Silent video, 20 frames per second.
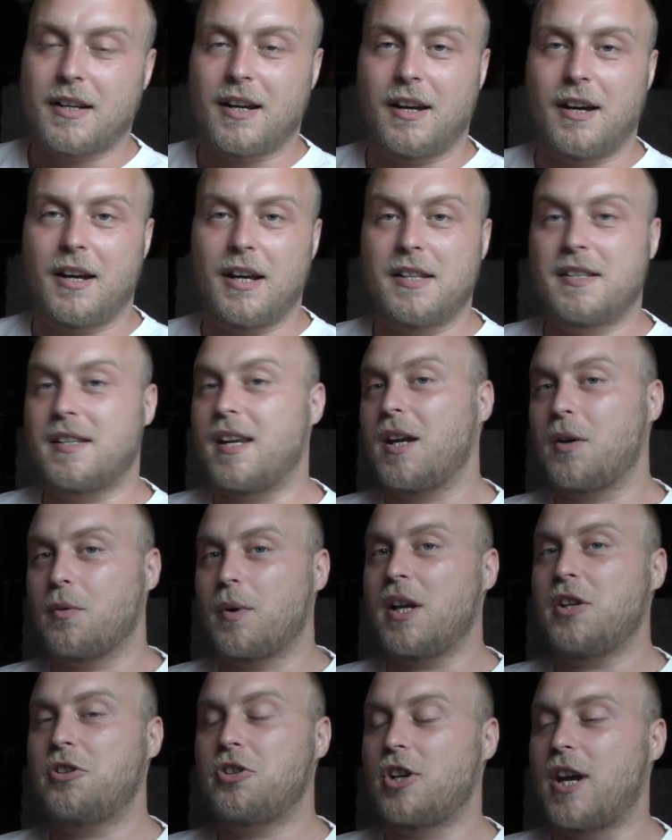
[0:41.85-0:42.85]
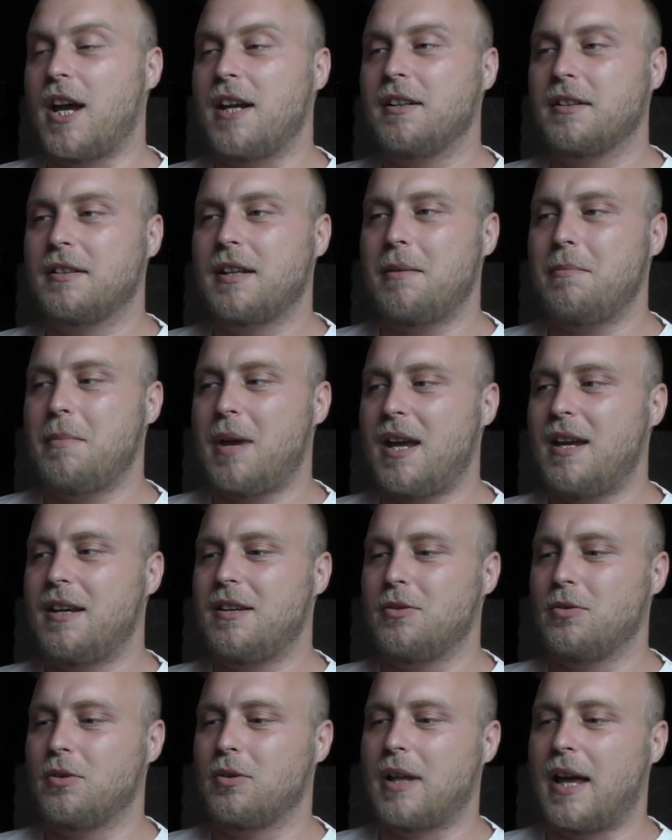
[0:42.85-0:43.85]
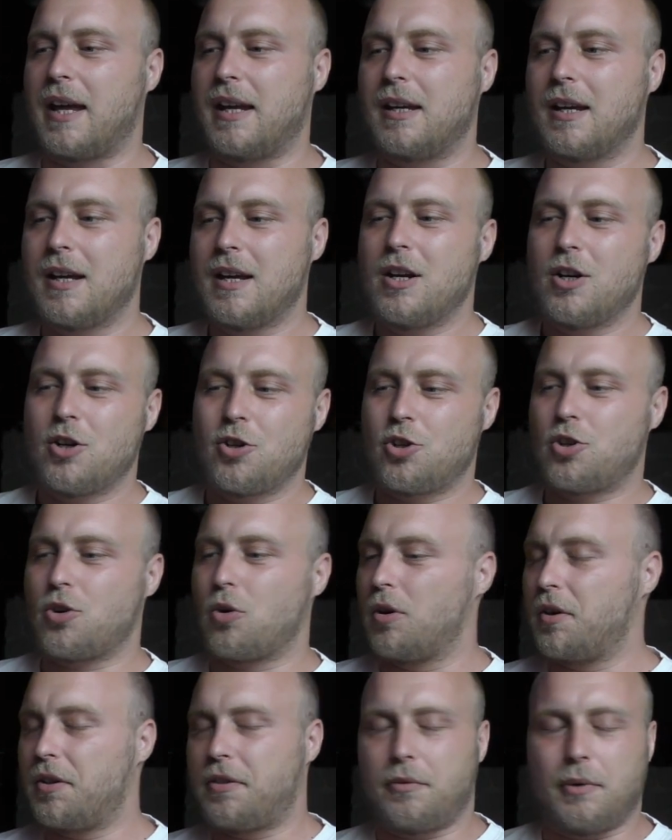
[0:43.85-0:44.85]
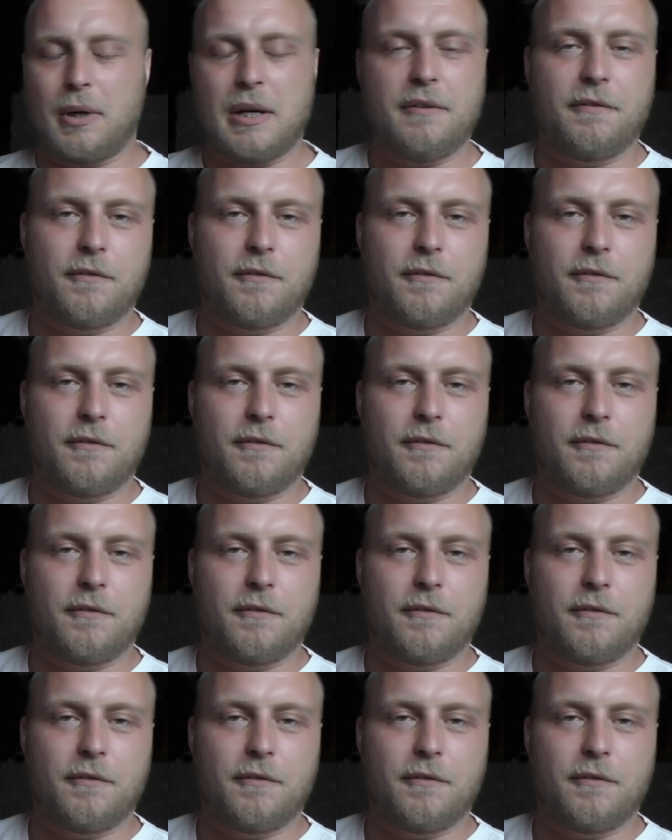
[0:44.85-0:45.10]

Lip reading: It's a great channel. They make, like short 3,